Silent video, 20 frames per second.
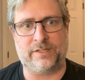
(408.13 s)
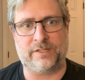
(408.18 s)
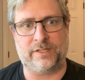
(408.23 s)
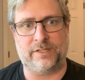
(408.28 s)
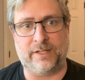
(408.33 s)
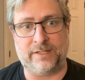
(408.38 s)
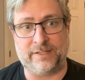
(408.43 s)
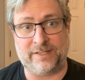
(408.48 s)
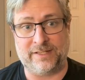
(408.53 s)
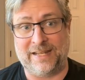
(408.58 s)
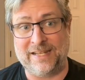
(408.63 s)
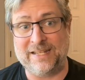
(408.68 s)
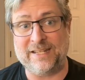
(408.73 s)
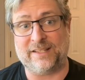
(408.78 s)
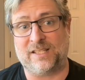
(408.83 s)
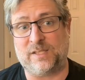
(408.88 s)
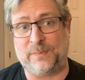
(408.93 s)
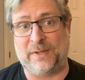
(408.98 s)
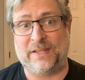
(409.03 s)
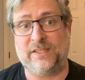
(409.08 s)
It's an
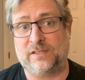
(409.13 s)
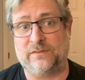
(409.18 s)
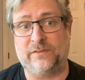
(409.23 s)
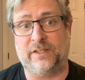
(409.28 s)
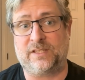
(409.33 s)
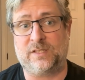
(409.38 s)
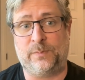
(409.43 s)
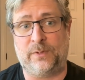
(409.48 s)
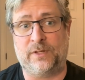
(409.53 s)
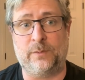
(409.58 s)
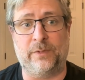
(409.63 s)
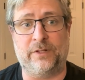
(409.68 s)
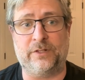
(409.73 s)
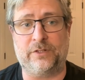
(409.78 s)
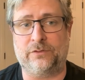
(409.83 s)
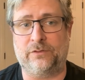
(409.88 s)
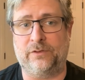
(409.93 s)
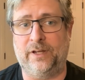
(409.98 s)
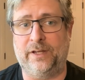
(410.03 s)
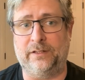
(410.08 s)
inexpensive
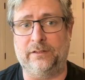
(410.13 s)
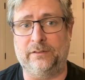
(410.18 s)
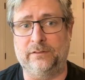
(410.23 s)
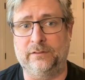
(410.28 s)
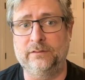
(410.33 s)
experiment to run.